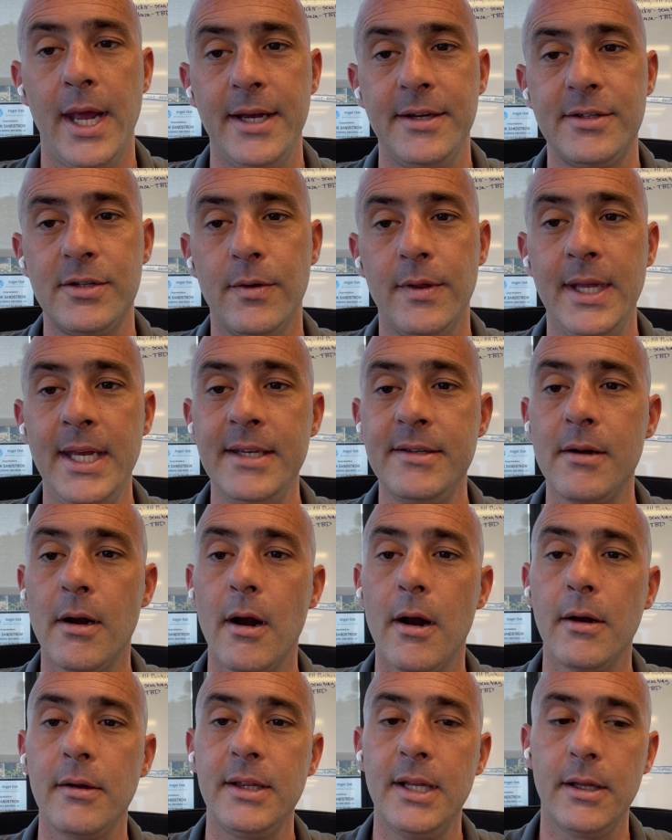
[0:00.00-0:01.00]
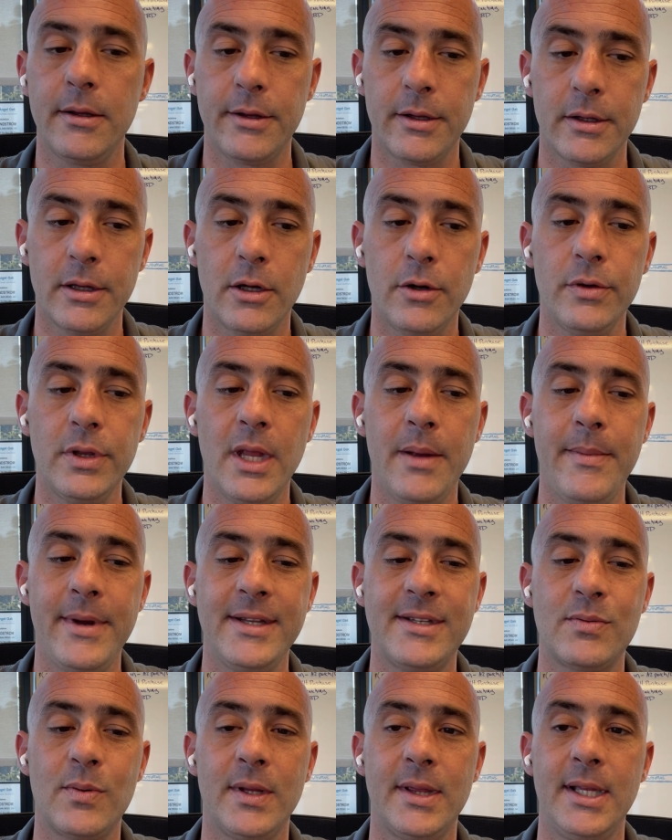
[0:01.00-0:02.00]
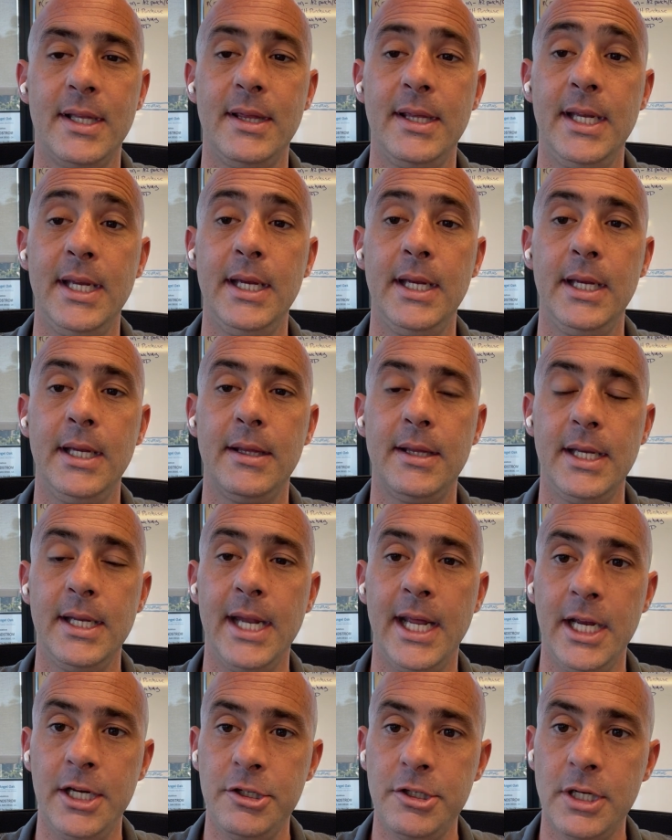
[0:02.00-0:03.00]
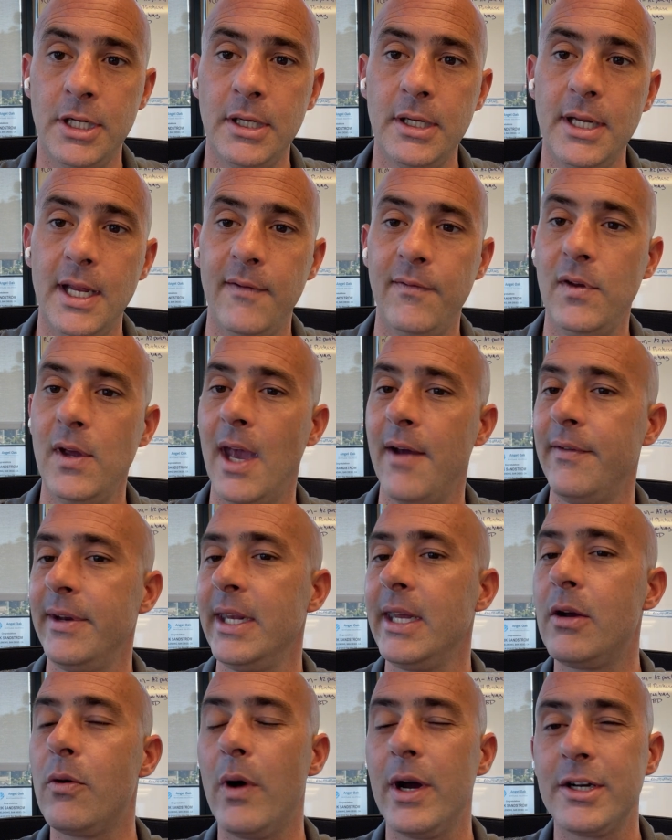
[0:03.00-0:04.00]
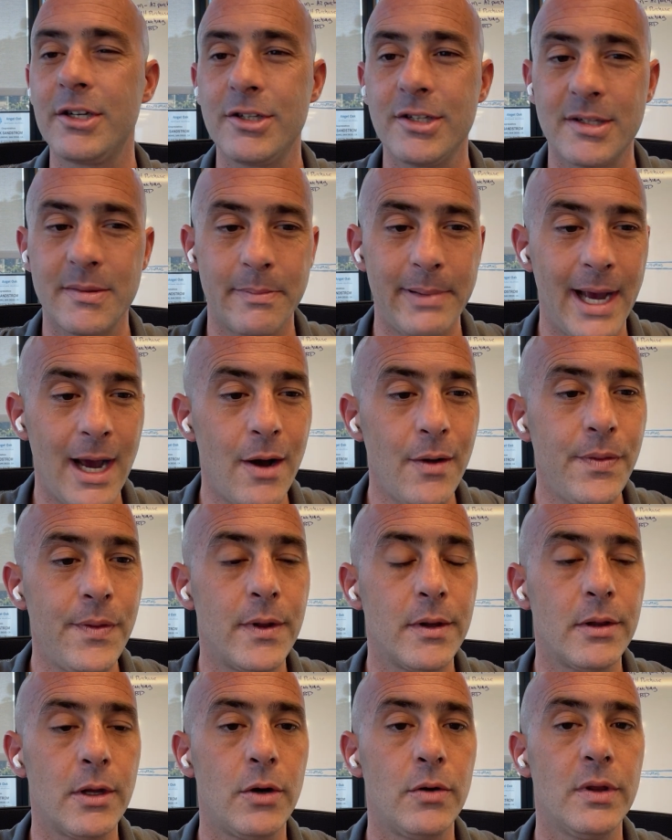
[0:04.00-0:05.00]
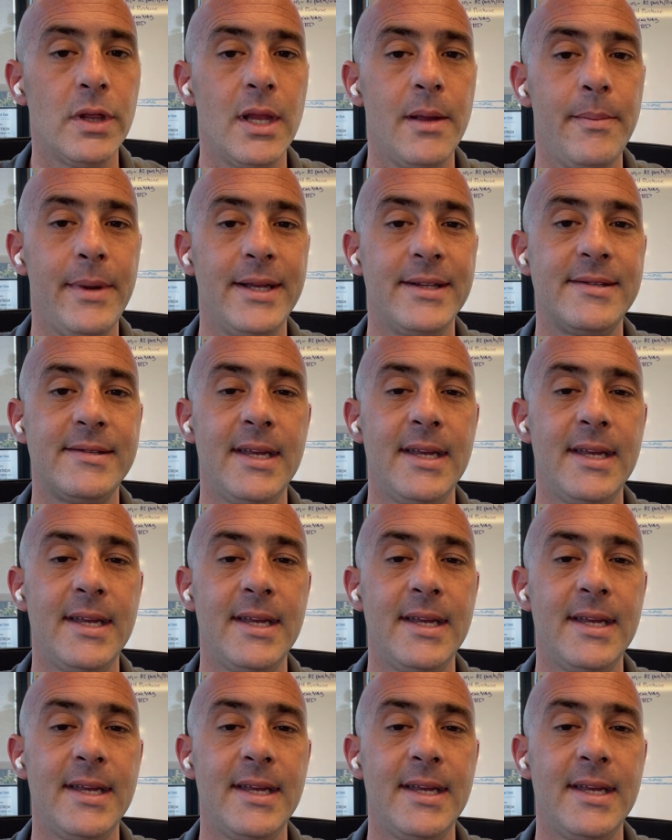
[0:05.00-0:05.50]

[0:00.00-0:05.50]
so these are the loan limits within the nation. If you have any questions about the loan limits